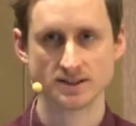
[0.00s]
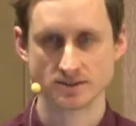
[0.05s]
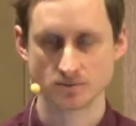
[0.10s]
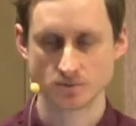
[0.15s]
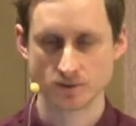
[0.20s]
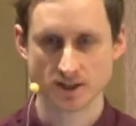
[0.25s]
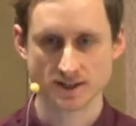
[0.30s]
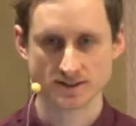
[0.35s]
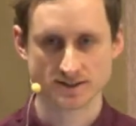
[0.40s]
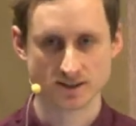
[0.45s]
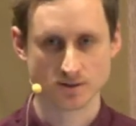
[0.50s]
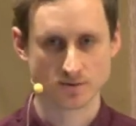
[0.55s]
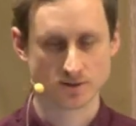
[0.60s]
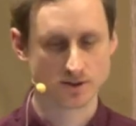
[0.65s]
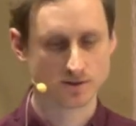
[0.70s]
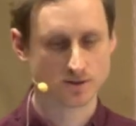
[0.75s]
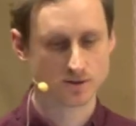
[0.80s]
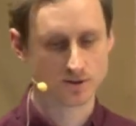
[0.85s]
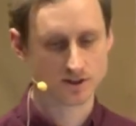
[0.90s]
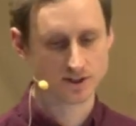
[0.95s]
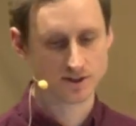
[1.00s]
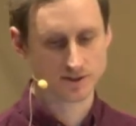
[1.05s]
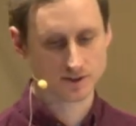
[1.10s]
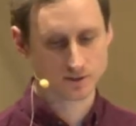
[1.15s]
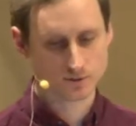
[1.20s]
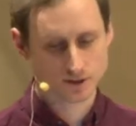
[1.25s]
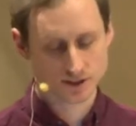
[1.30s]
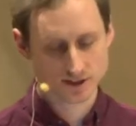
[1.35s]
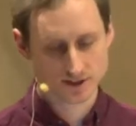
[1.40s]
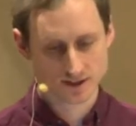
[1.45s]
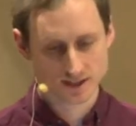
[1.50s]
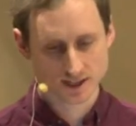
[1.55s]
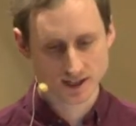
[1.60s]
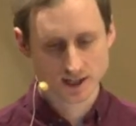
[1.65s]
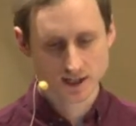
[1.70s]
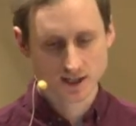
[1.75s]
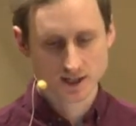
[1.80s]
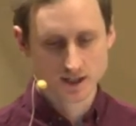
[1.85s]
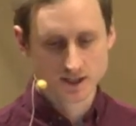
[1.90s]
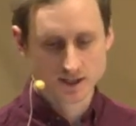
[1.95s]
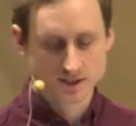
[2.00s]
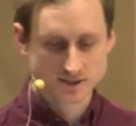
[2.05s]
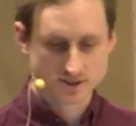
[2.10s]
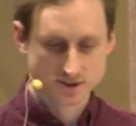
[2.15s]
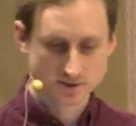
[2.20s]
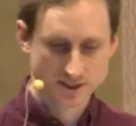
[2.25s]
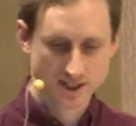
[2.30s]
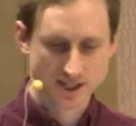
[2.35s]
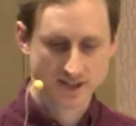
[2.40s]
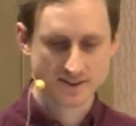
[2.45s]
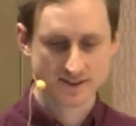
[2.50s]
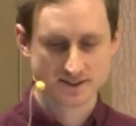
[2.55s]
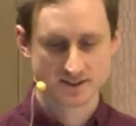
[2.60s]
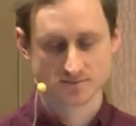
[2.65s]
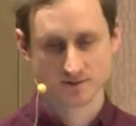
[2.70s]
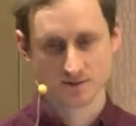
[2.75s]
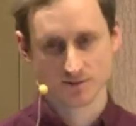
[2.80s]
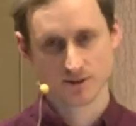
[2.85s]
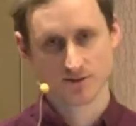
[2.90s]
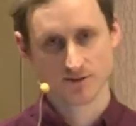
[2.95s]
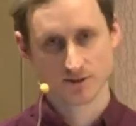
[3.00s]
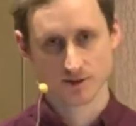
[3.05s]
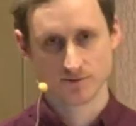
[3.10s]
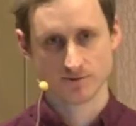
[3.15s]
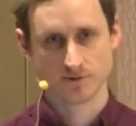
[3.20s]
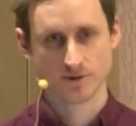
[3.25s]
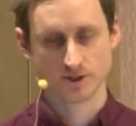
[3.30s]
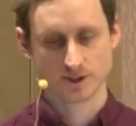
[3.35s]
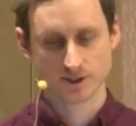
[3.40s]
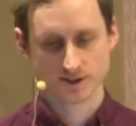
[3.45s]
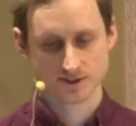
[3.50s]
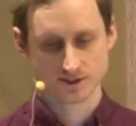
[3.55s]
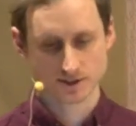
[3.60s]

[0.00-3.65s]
in ways that we ordinarily wouldn't. So again, this is maybe 3 or 4 years